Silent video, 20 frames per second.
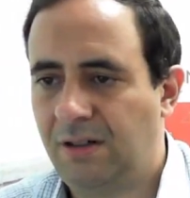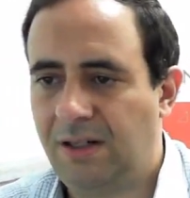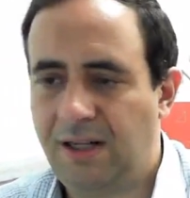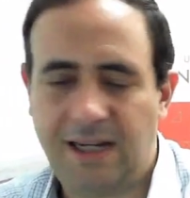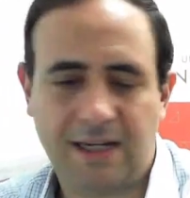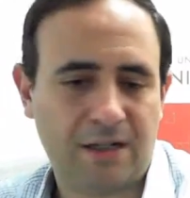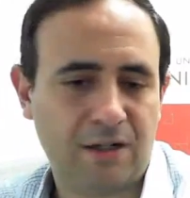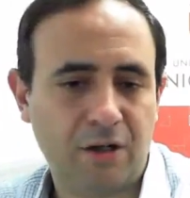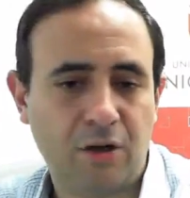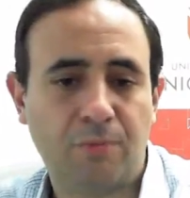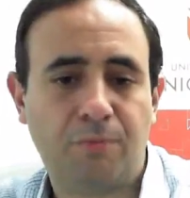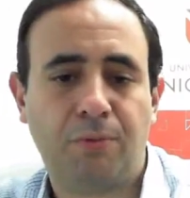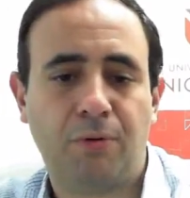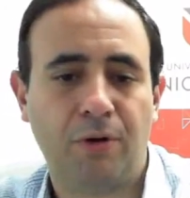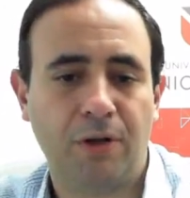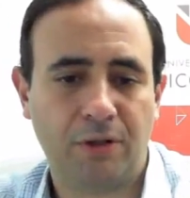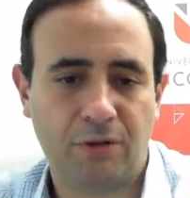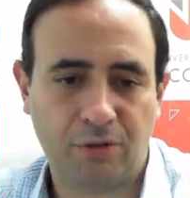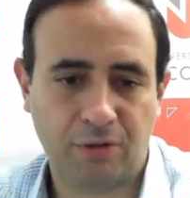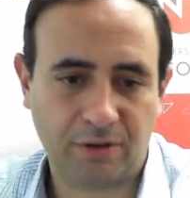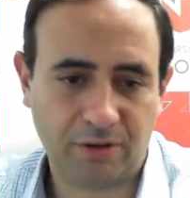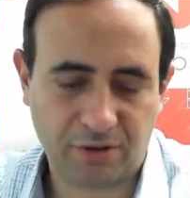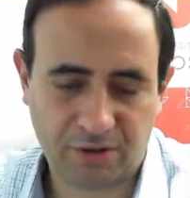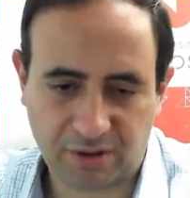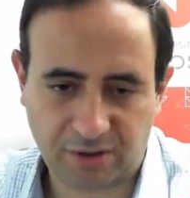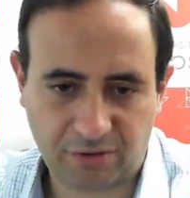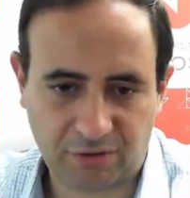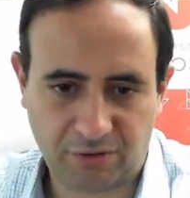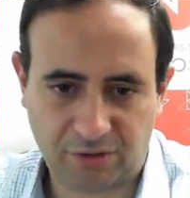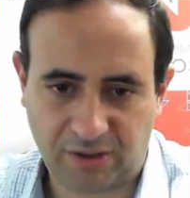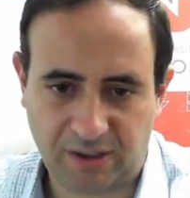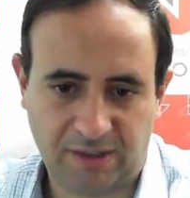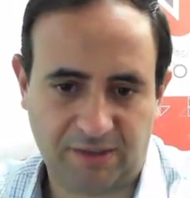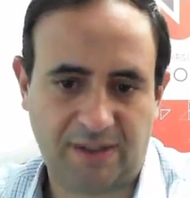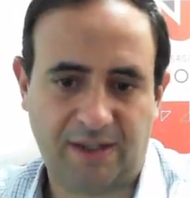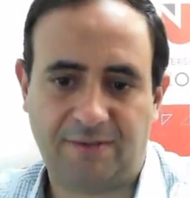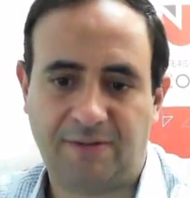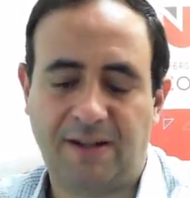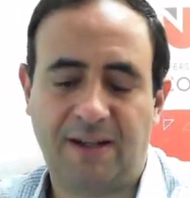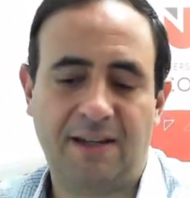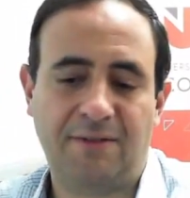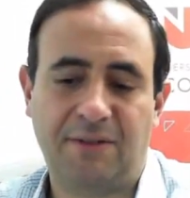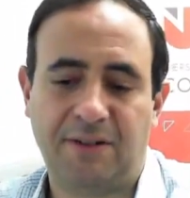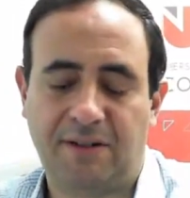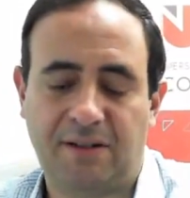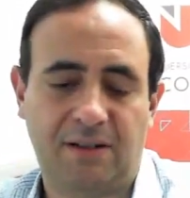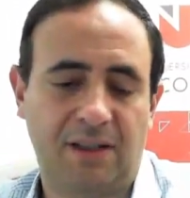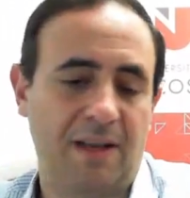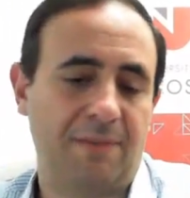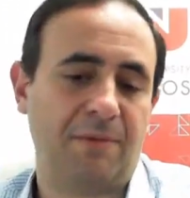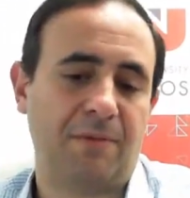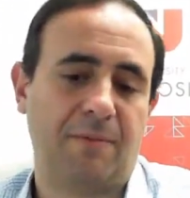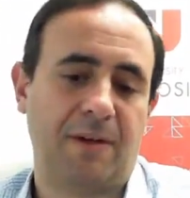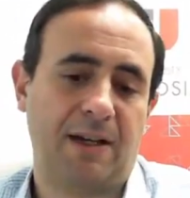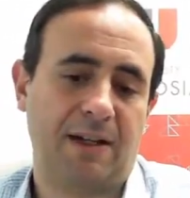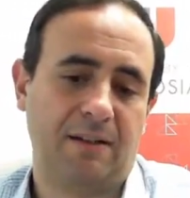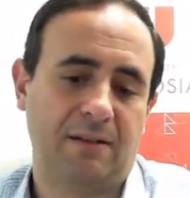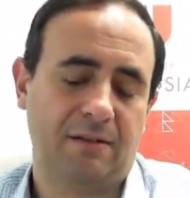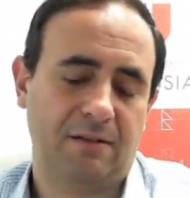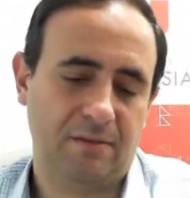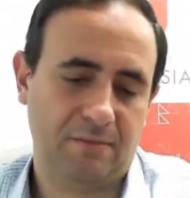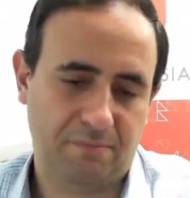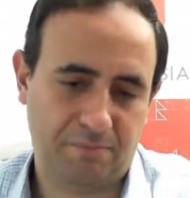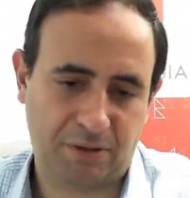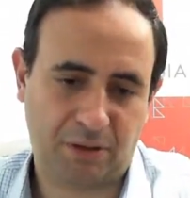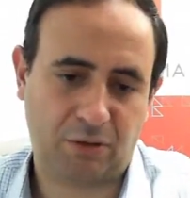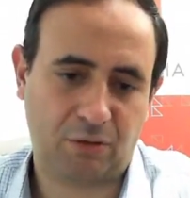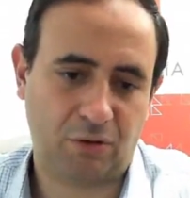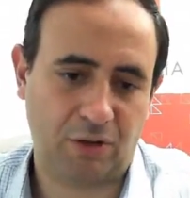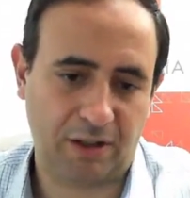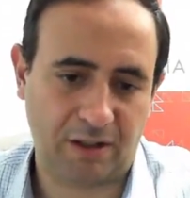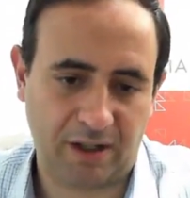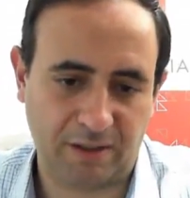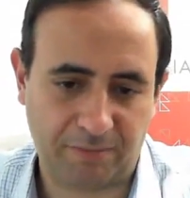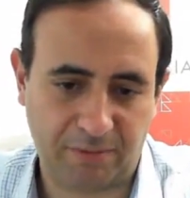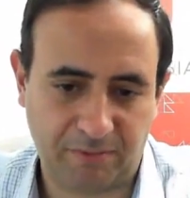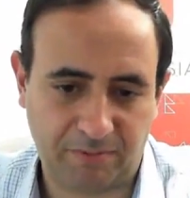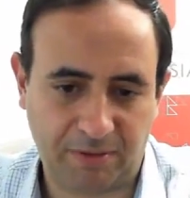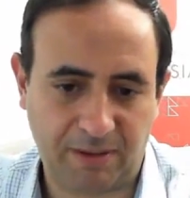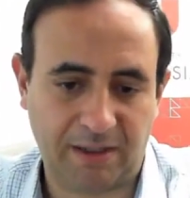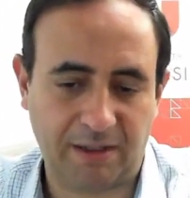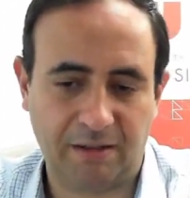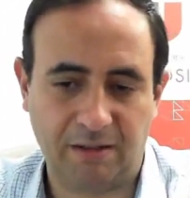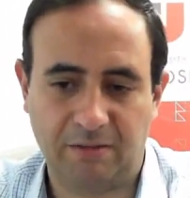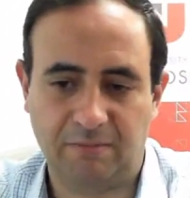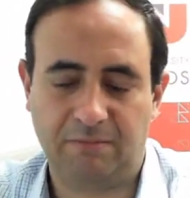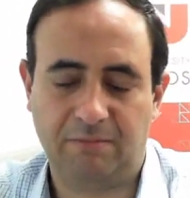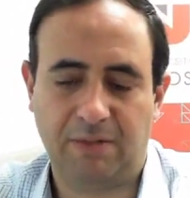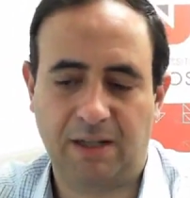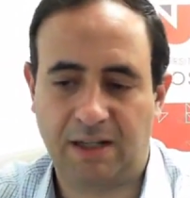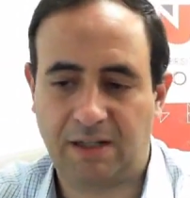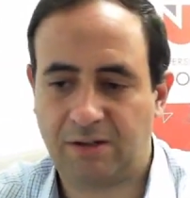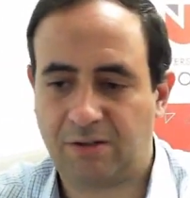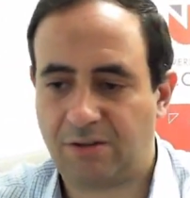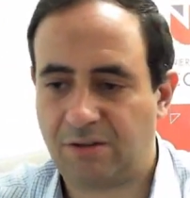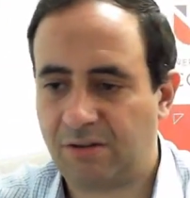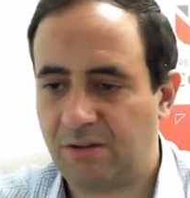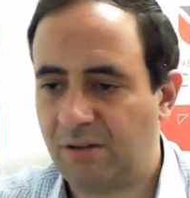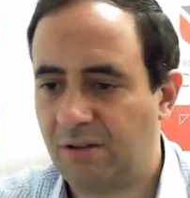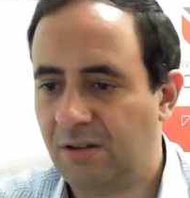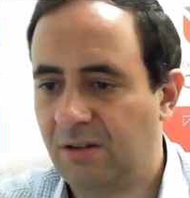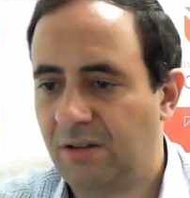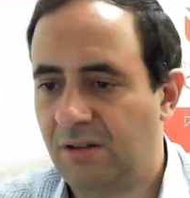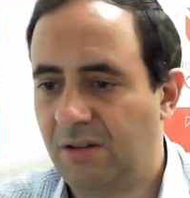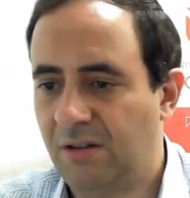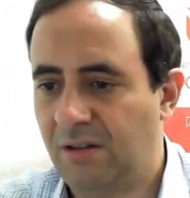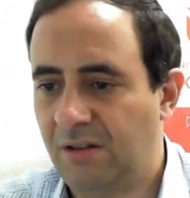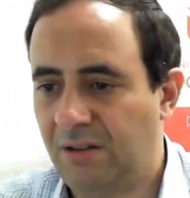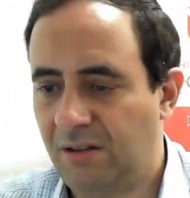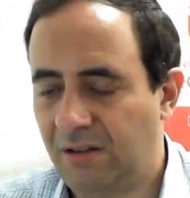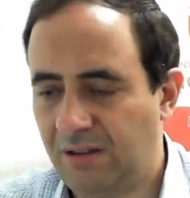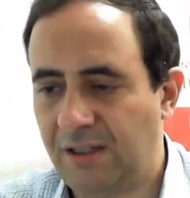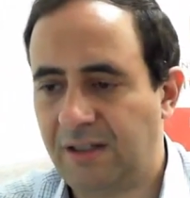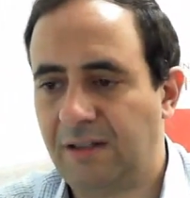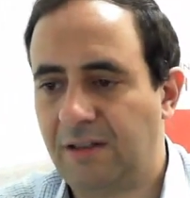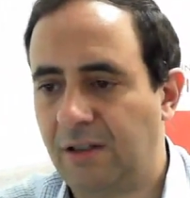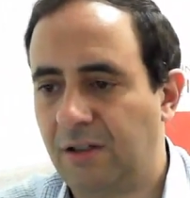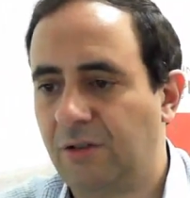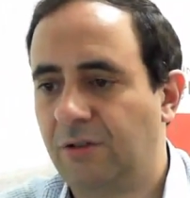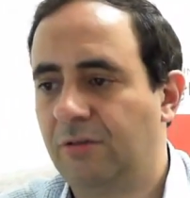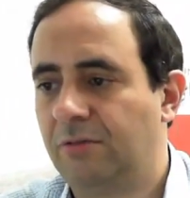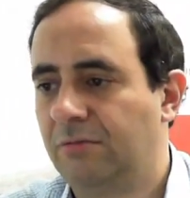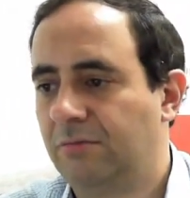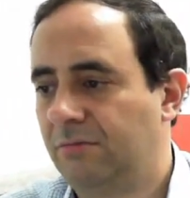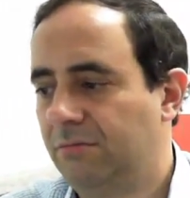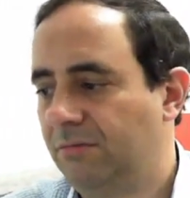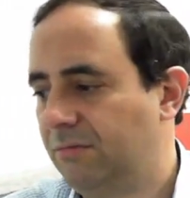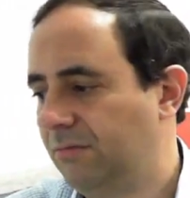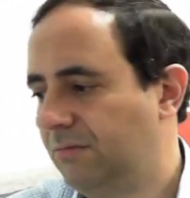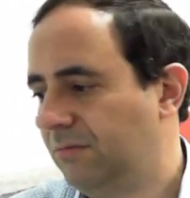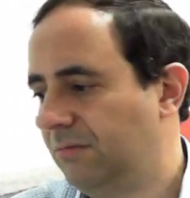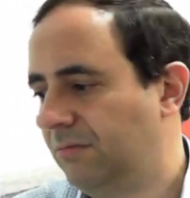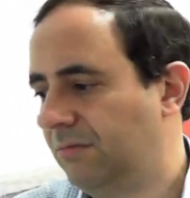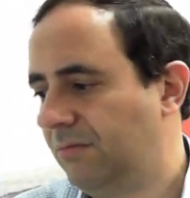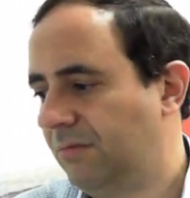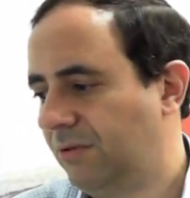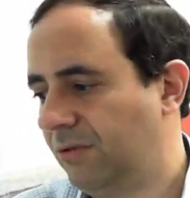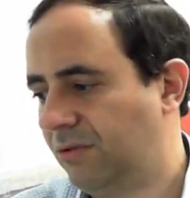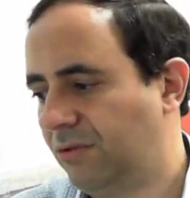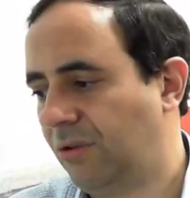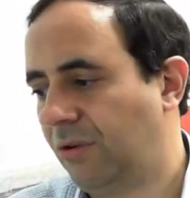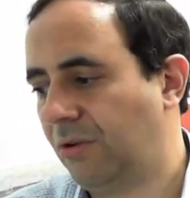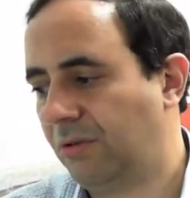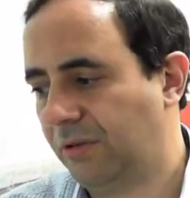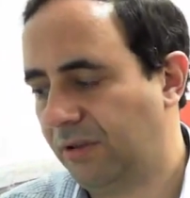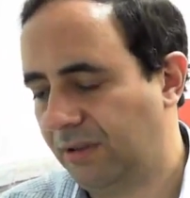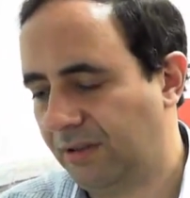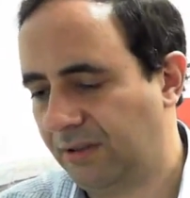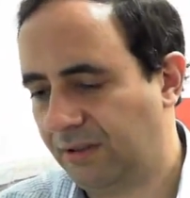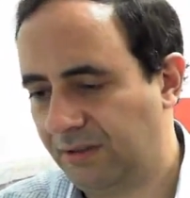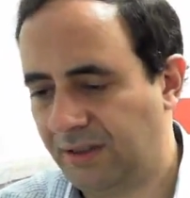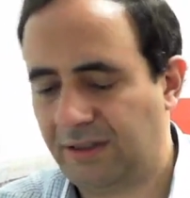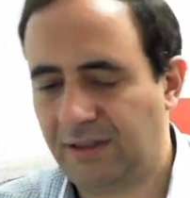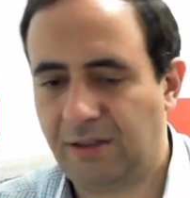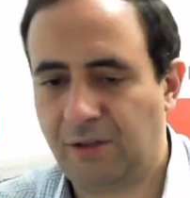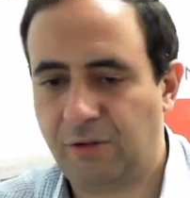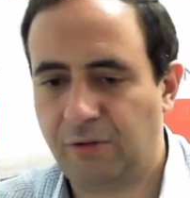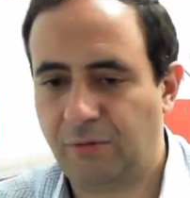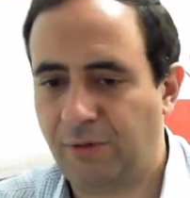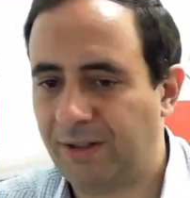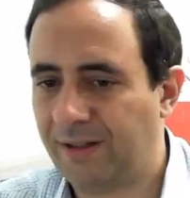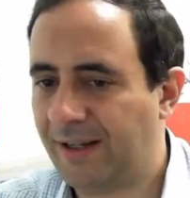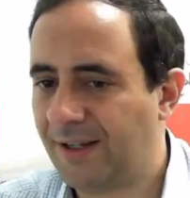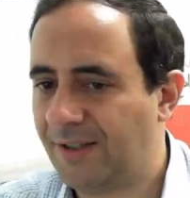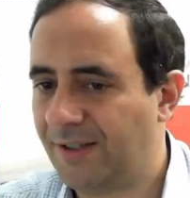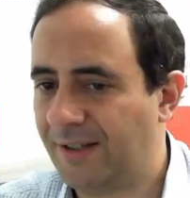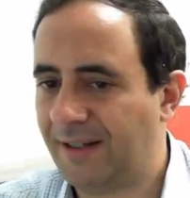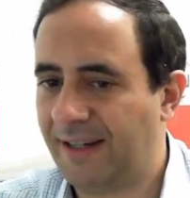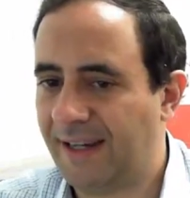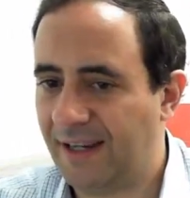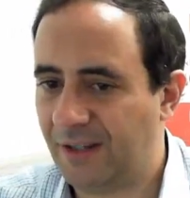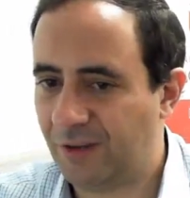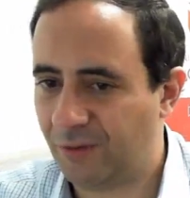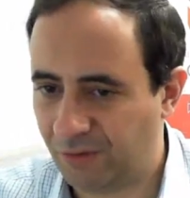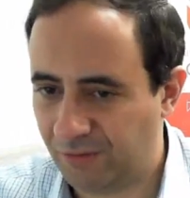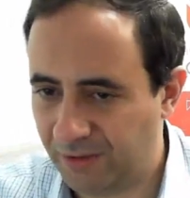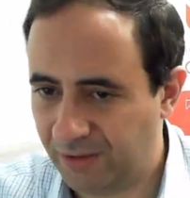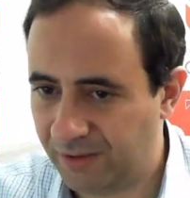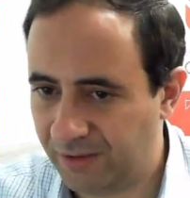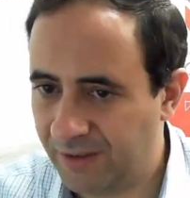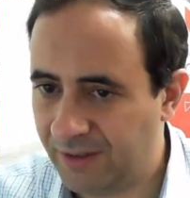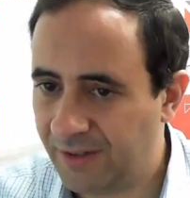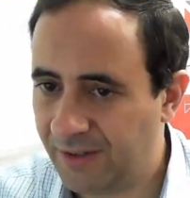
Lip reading: At no point during this exercise have I even claimed my Bitcoin Hyper Platinum X, let alone sold it, let alone realized any gains from it.